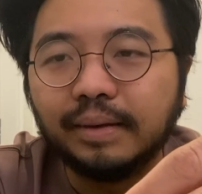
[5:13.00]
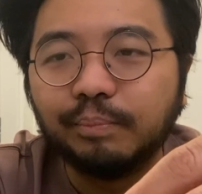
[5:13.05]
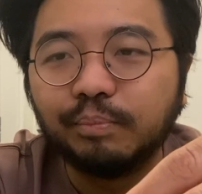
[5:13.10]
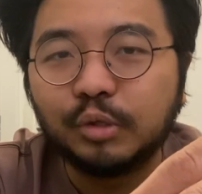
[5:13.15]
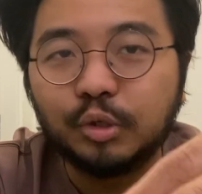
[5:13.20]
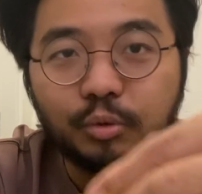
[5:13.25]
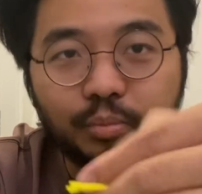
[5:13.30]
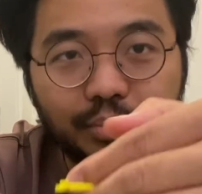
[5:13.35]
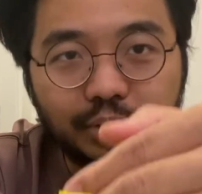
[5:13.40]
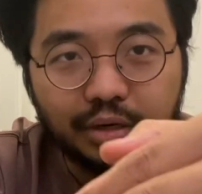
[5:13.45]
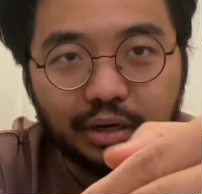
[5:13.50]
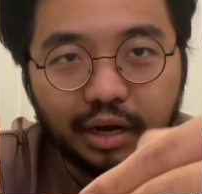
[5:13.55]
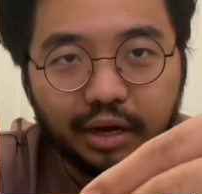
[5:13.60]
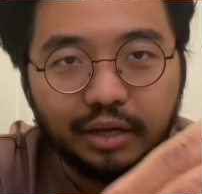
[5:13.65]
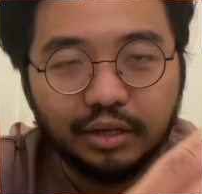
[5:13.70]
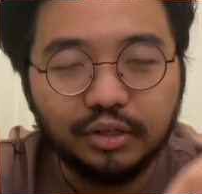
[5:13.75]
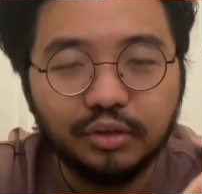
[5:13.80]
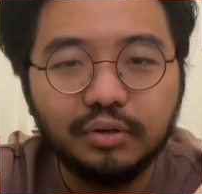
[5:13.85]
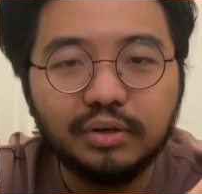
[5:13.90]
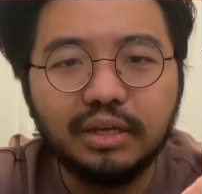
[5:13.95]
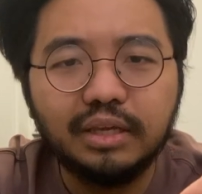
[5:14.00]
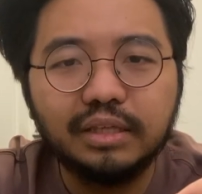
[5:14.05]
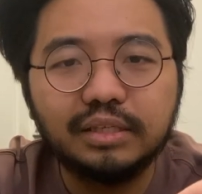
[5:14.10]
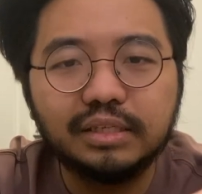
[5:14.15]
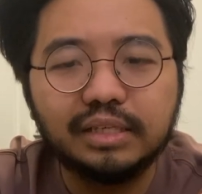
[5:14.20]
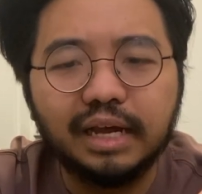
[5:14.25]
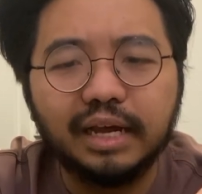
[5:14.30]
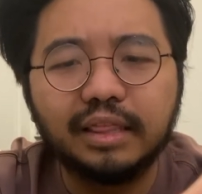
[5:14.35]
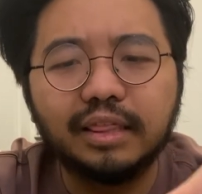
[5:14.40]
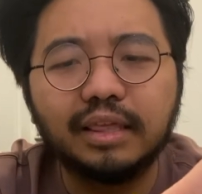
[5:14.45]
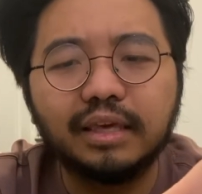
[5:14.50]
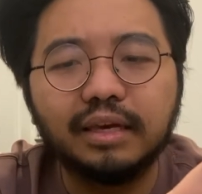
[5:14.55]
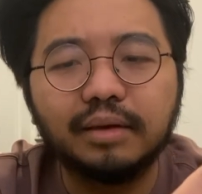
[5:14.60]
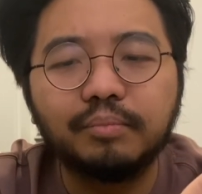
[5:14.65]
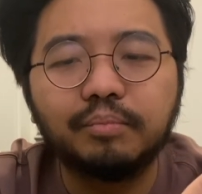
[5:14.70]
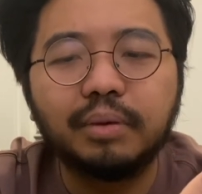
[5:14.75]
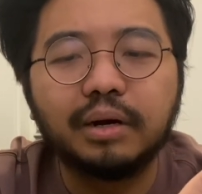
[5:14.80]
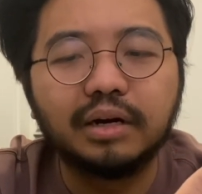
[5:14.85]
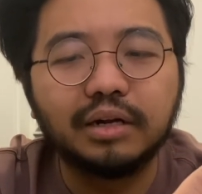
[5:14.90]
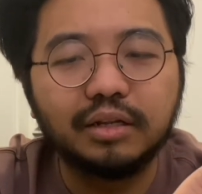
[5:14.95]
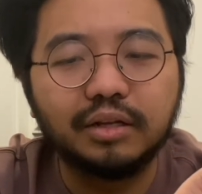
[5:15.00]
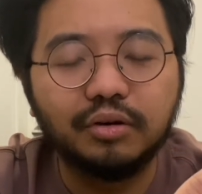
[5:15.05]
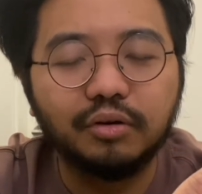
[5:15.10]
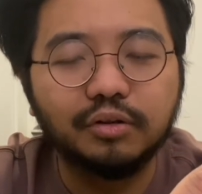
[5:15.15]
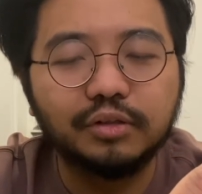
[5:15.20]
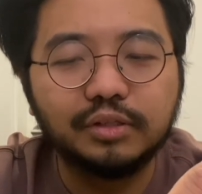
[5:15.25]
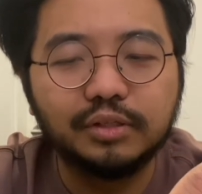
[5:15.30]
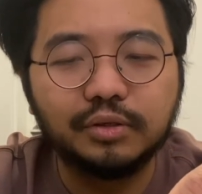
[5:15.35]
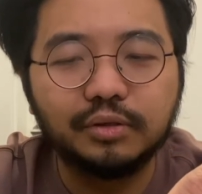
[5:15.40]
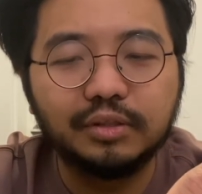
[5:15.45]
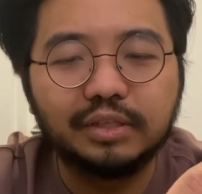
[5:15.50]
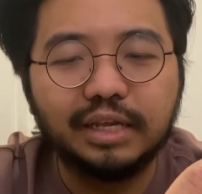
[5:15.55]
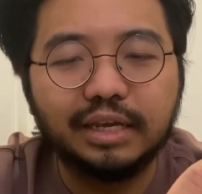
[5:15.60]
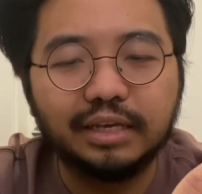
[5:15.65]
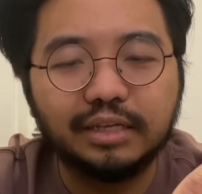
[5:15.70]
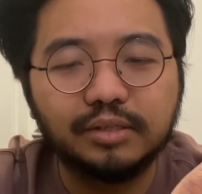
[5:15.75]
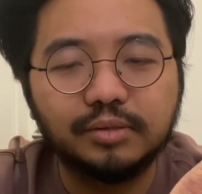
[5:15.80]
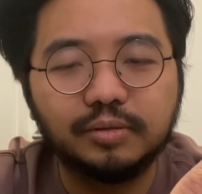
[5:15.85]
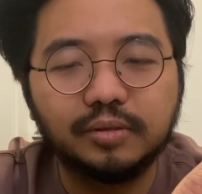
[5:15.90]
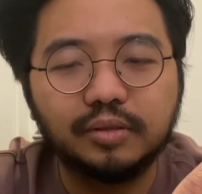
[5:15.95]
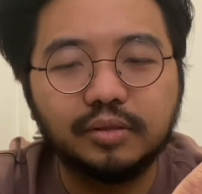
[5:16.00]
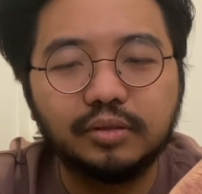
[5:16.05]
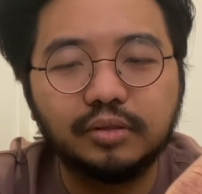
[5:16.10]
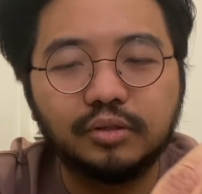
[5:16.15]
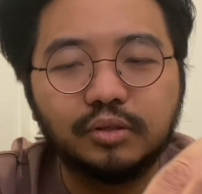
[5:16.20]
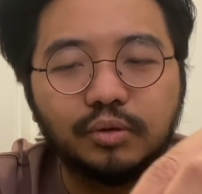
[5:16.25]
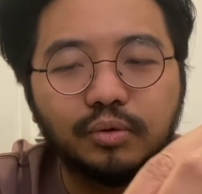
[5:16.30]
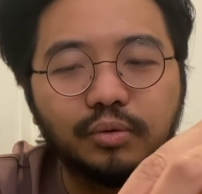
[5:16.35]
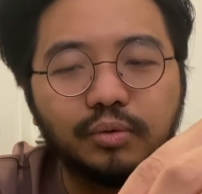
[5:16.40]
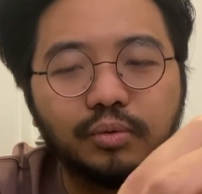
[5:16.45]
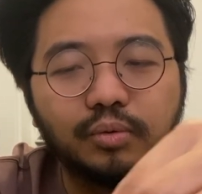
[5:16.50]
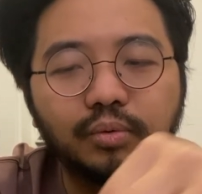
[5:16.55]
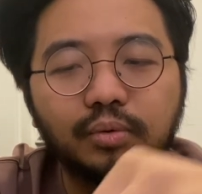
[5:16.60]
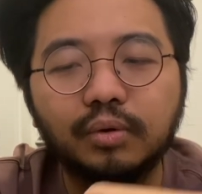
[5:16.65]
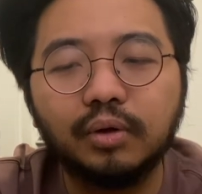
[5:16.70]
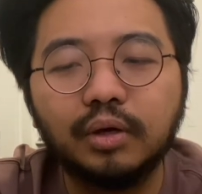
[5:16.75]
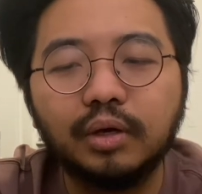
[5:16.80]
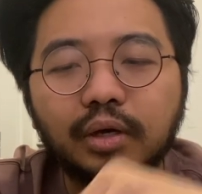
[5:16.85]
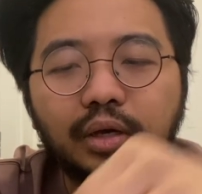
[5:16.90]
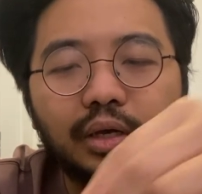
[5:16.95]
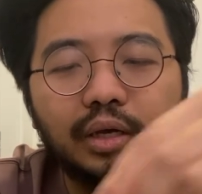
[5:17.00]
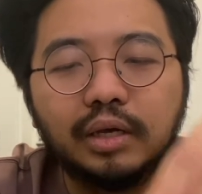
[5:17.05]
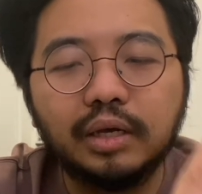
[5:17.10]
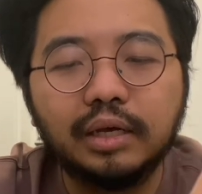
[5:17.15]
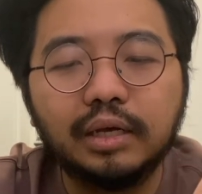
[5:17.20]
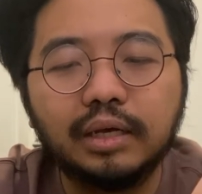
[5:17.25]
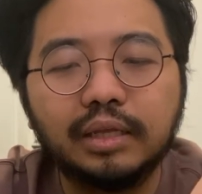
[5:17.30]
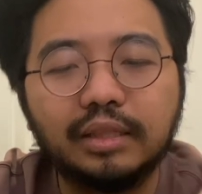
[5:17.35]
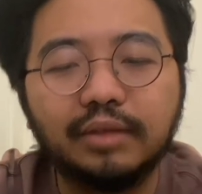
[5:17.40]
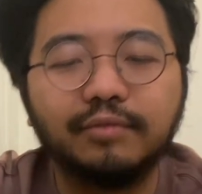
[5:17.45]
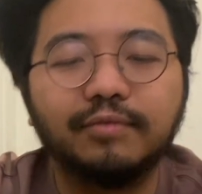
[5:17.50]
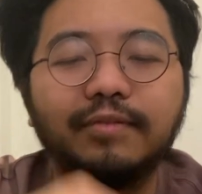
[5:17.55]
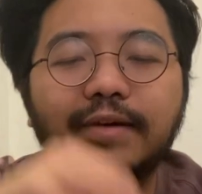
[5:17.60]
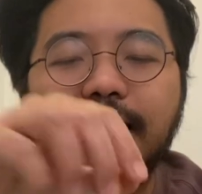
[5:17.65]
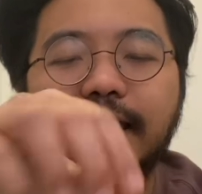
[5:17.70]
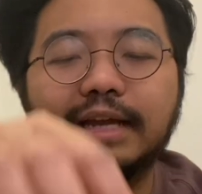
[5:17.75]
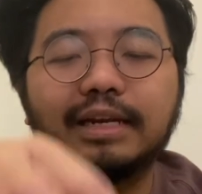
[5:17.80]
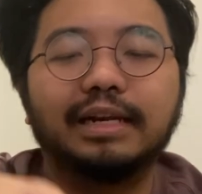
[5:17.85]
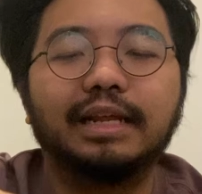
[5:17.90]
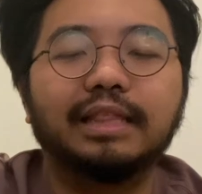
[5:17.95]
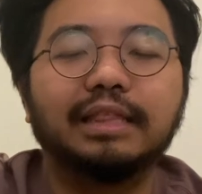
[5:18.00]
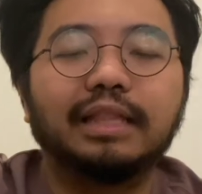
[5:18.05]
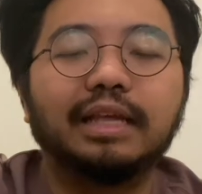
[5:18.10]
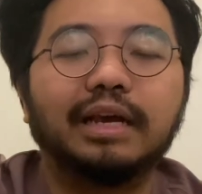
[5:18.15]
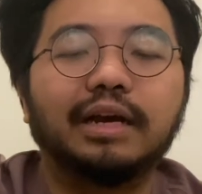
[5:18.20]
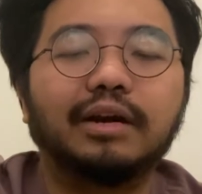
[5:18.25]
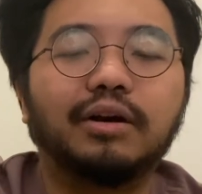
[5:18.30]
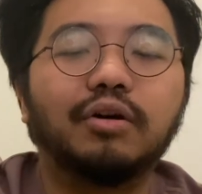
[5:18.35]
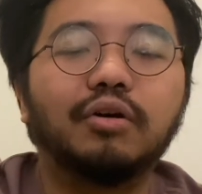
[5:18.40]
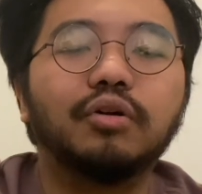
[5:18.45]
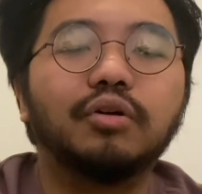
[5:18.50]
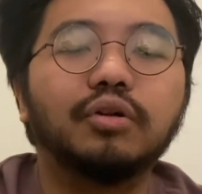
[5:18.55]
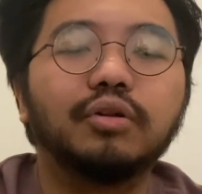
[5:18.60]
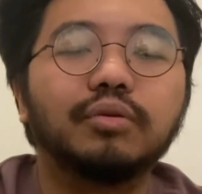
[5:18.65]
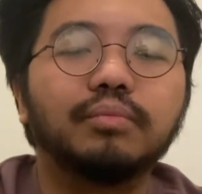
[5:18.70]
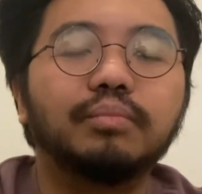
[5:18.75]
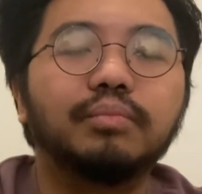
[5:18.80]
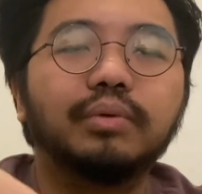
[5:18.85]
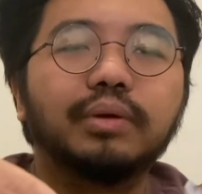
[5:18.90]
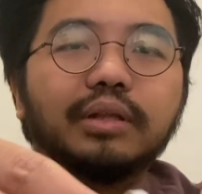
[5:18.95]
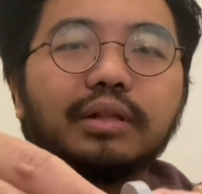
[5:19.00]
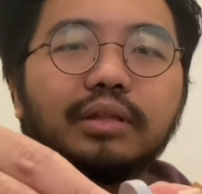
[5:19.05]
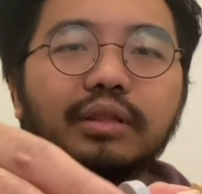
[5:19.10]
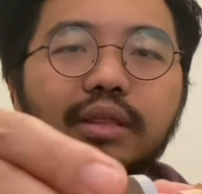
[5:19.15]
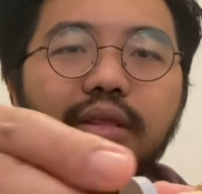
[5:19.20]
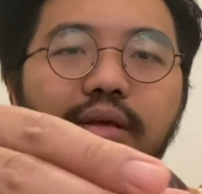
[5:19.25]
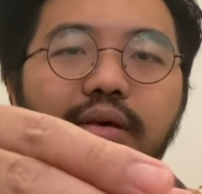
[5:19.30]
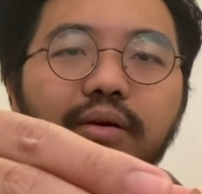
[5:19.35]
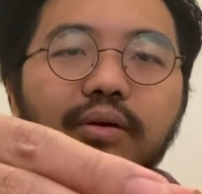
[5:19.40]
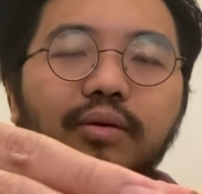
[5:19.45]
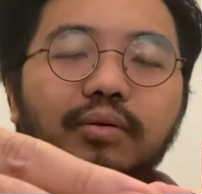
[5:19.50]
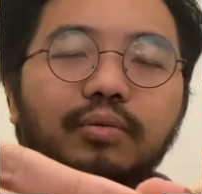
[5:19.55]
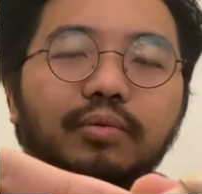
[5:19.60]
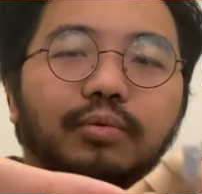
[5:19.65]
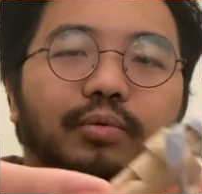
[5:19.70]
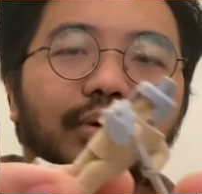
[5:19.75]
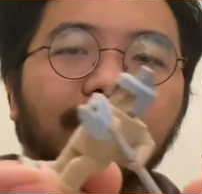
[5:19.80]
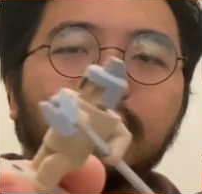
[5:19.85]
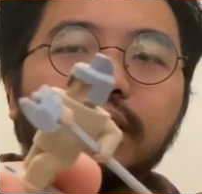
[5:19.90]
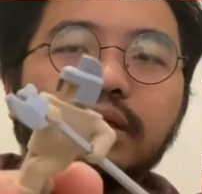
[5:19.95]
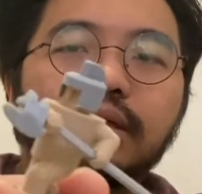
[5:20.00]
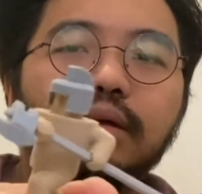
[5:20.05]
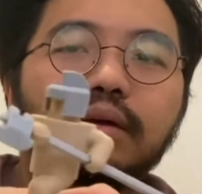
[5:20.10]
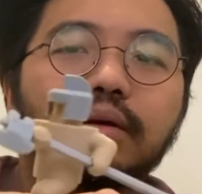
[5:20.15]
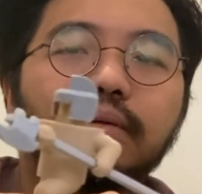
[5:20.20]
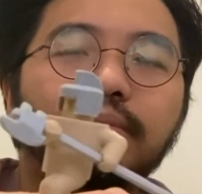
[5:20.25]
trooper kind units. I think partly also thanks to the fact that they are all built with